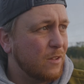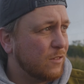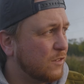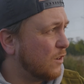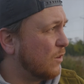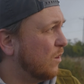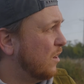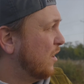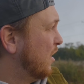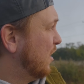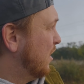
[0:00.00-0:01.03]
So,
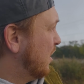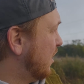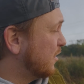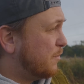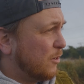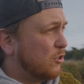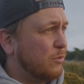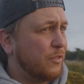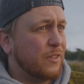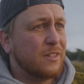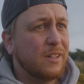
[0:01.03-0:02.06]
and especially with
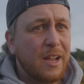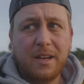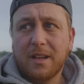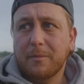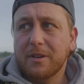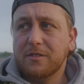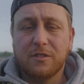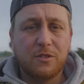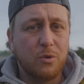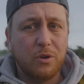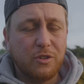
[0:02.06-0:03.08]
this lighting, I mean, it's just
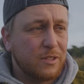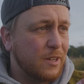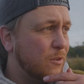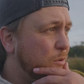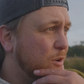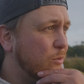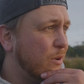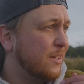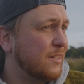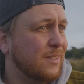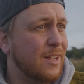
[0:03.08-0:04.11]
gorgeous. I don't want to
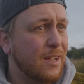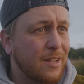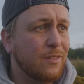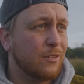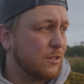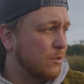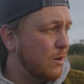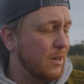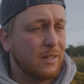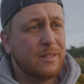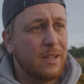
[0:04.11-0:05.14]
waste the day either. So I'm
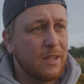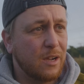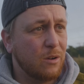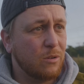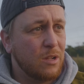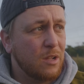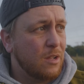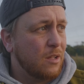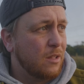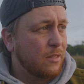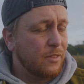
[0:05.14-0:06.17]
going to take out
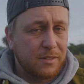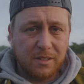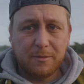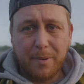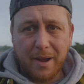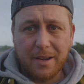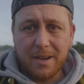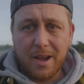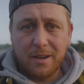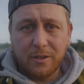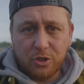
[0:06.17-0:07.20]
the 6x9
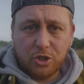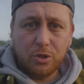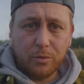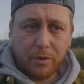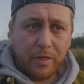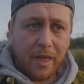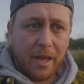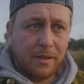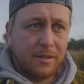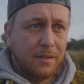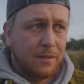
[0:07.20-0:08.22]
and shoot with
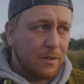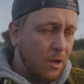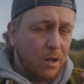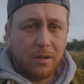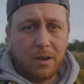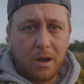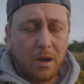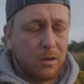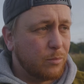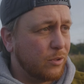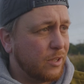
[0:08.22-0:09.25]
that, calling it
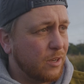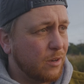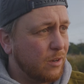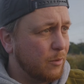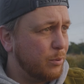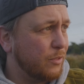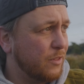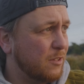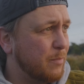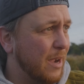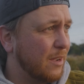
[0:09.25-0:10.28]
audible here. Going to put
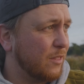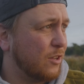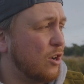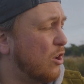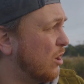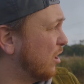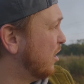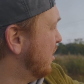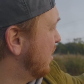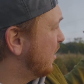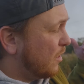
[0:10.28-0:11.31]
this back in the car
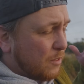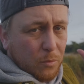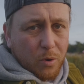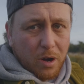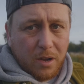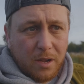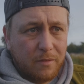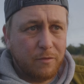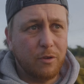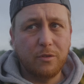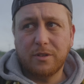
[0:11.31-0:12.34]
and then walk
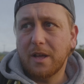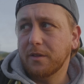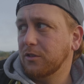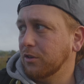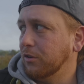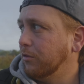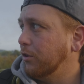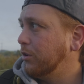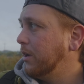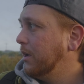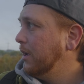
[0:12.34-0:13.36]
further down the dirt road,